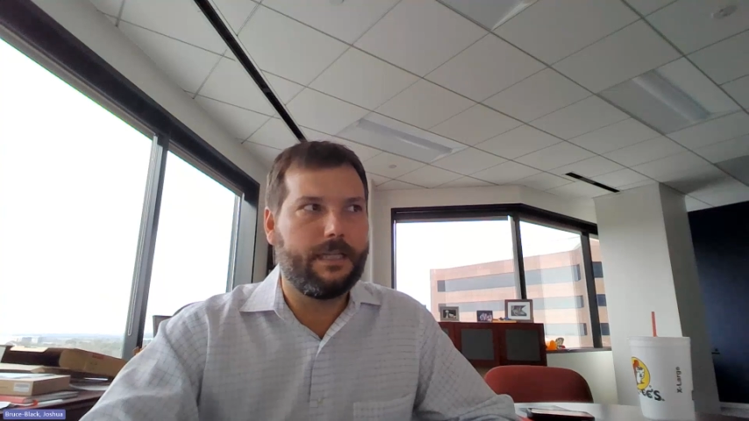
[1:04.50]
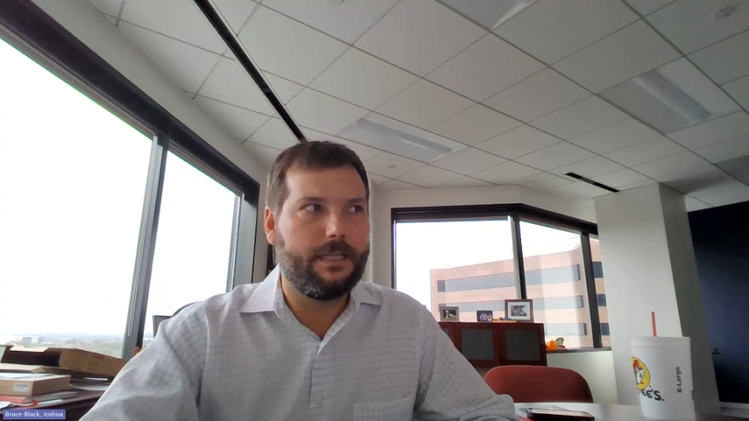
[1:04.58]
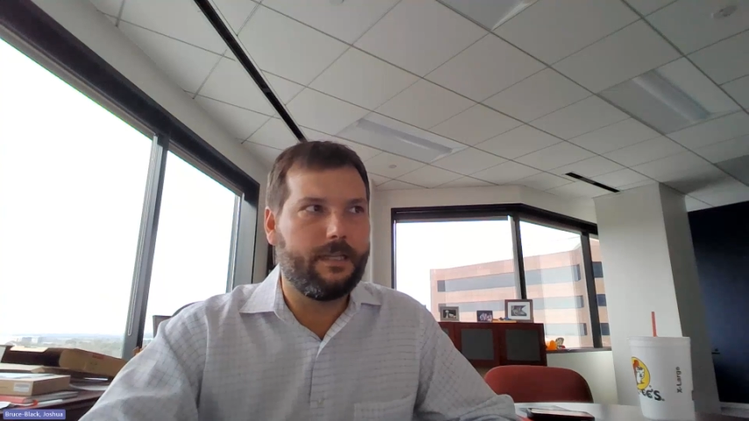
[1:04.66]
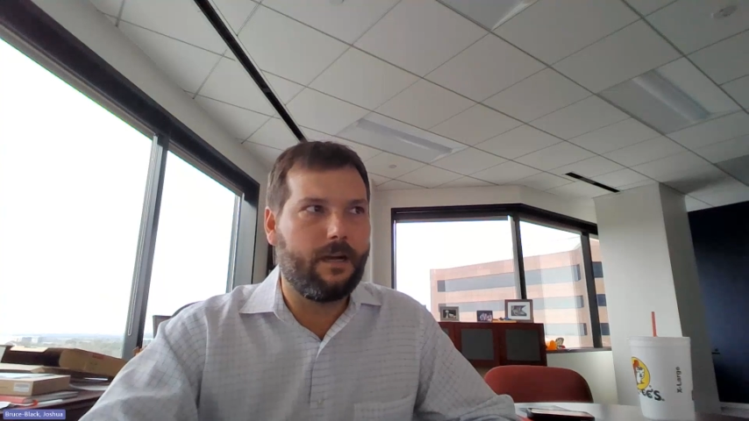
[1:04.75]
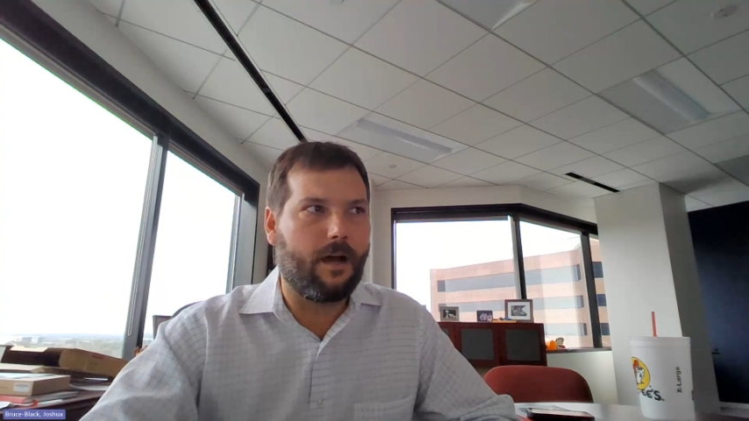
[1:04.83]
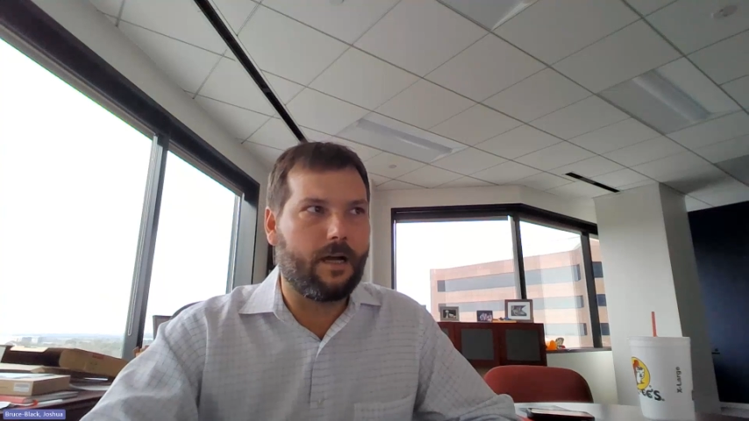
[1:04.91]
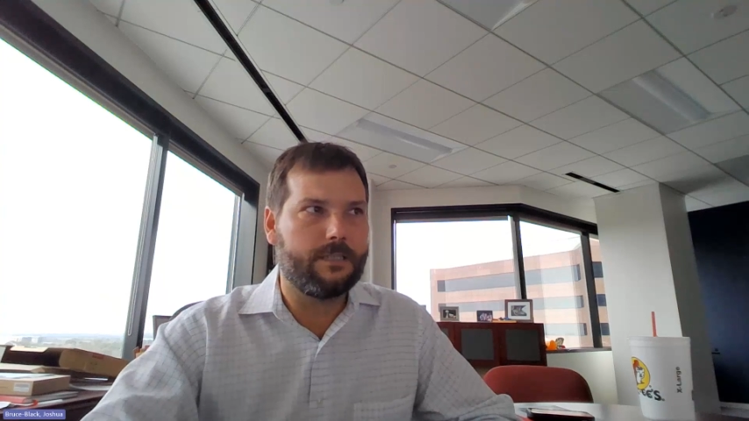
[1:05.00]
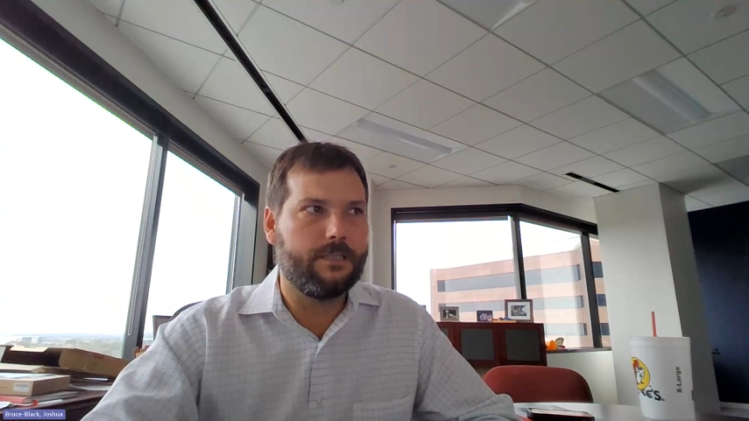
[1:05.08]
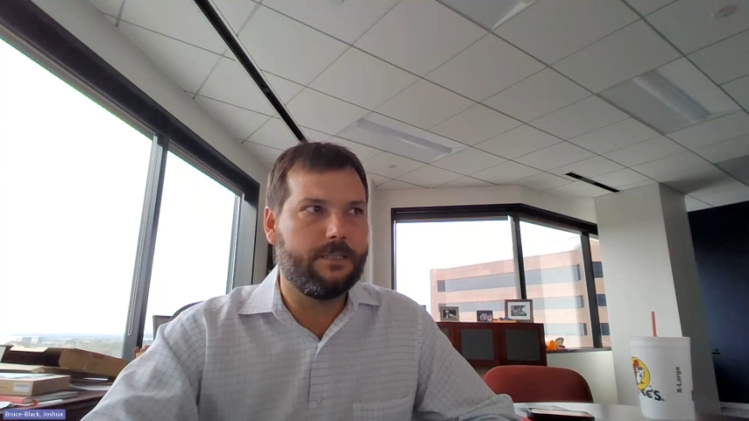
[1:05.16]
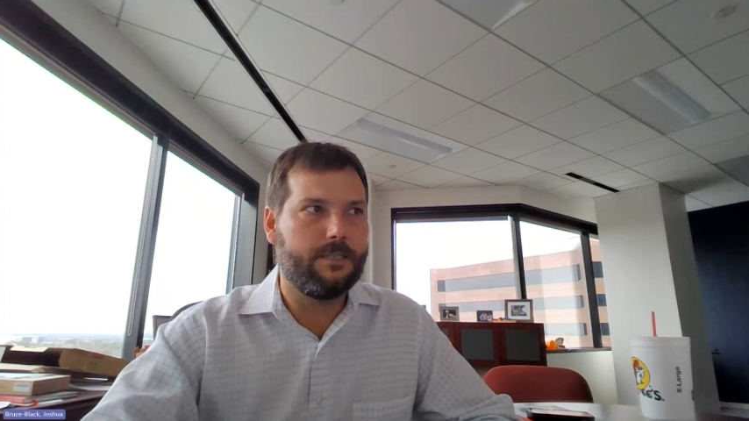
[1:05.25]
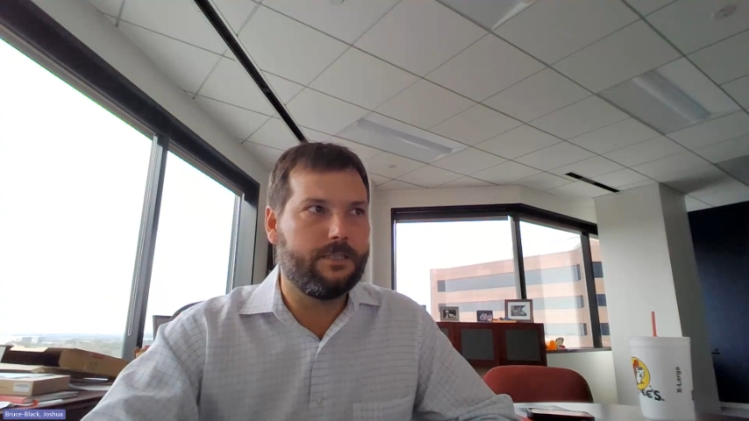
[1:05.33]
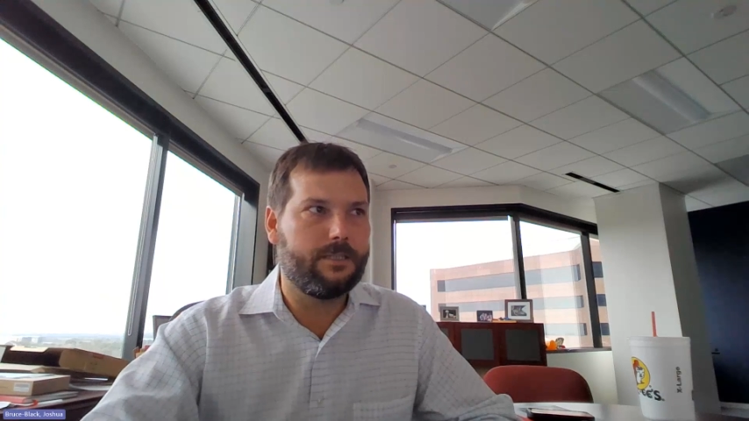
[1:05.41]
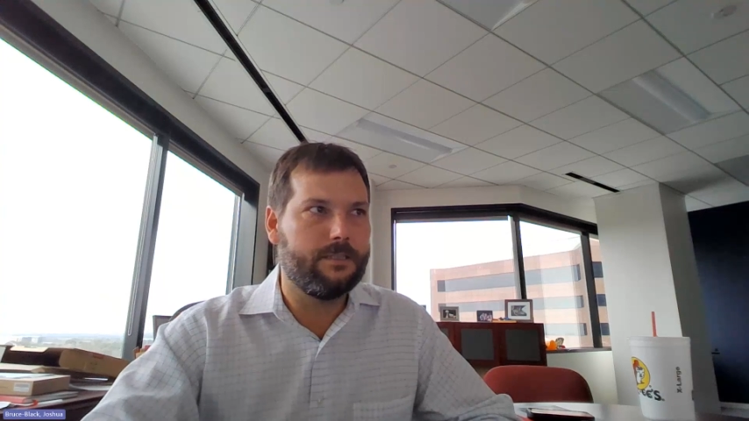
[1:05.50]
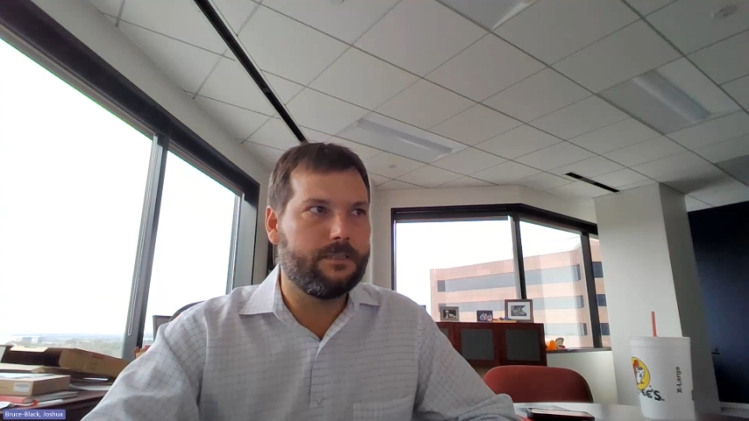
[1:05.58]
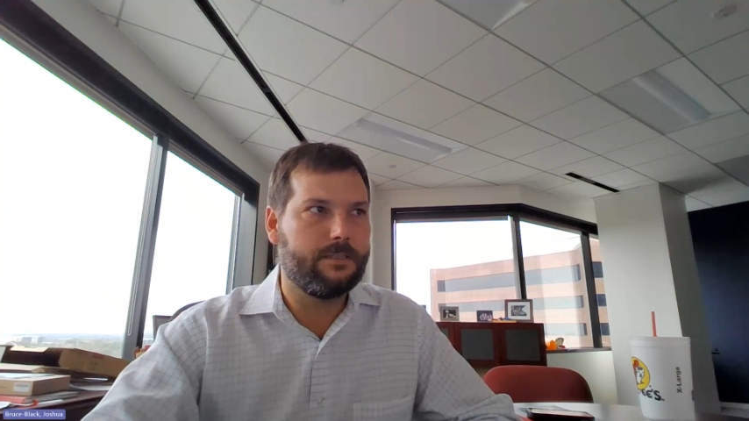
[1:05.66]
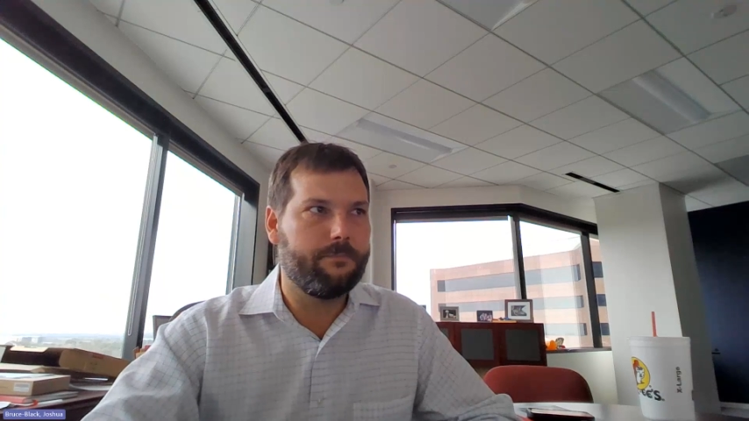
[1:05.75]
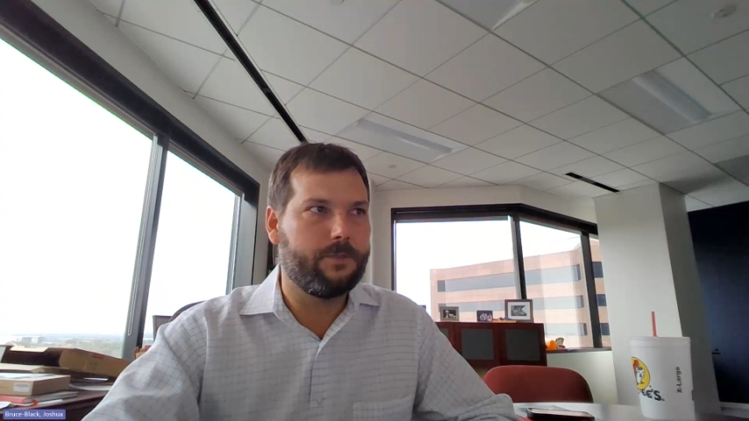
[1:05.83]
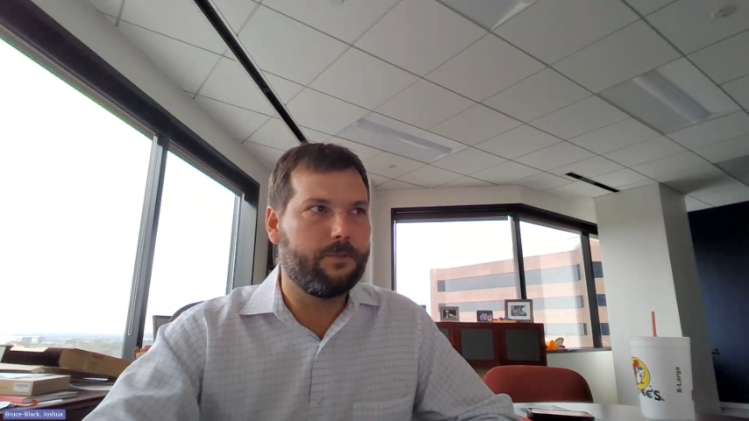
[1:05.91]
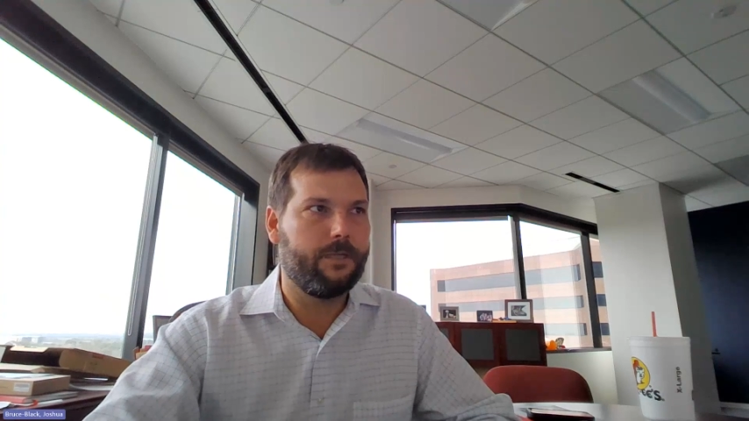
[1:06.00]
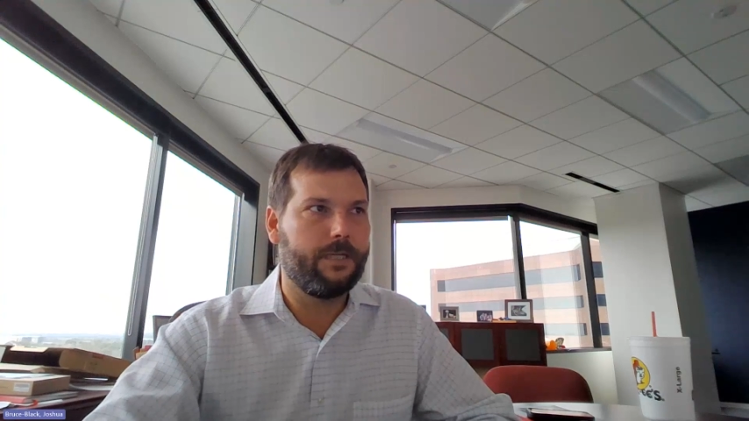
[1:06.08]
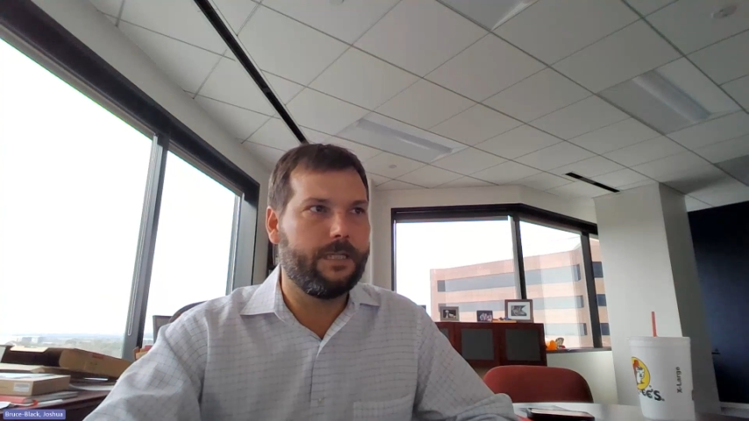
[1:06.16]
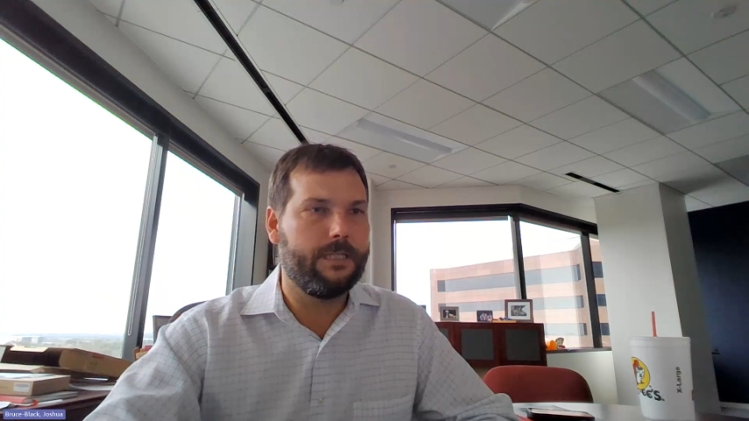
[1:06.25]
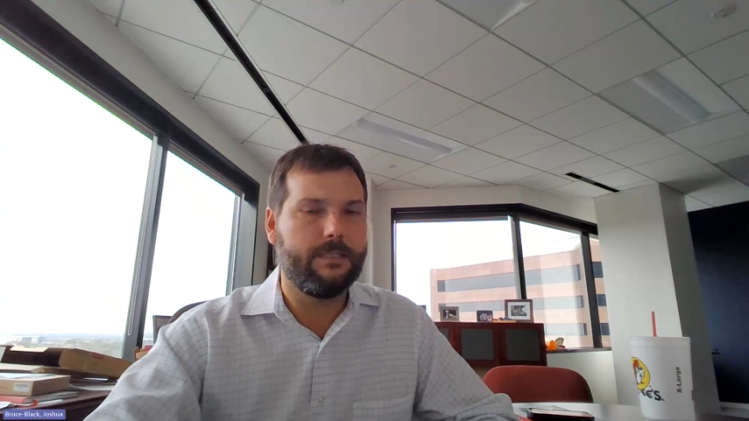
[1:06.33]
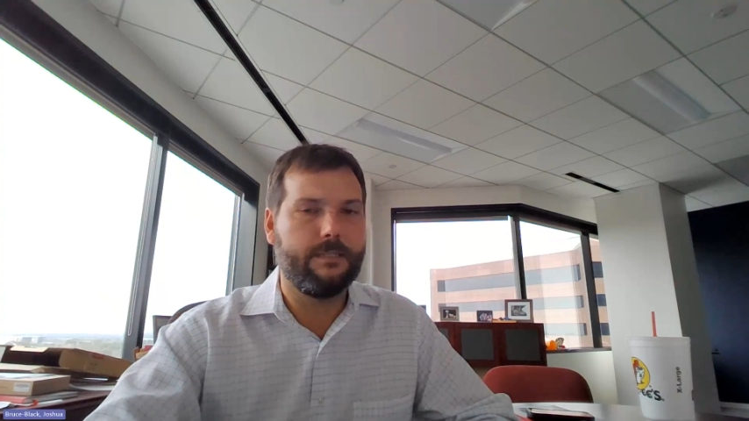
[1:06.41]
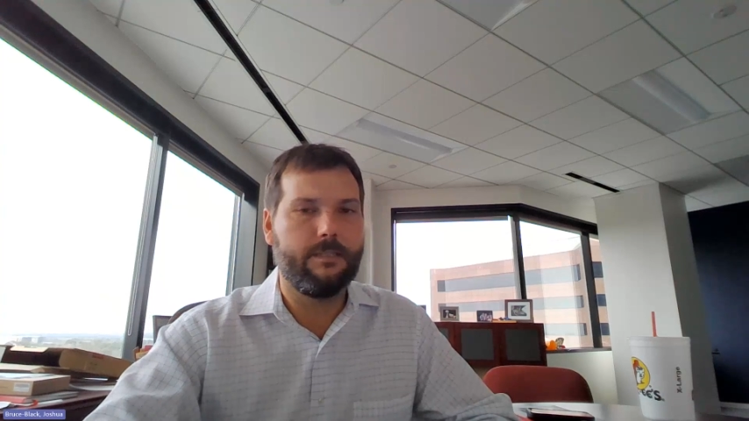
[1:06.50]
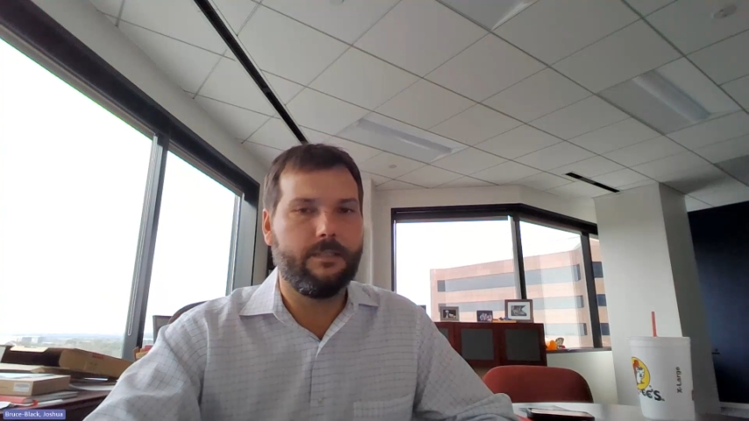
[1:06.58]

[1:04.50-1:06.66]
the oxygen consumption rate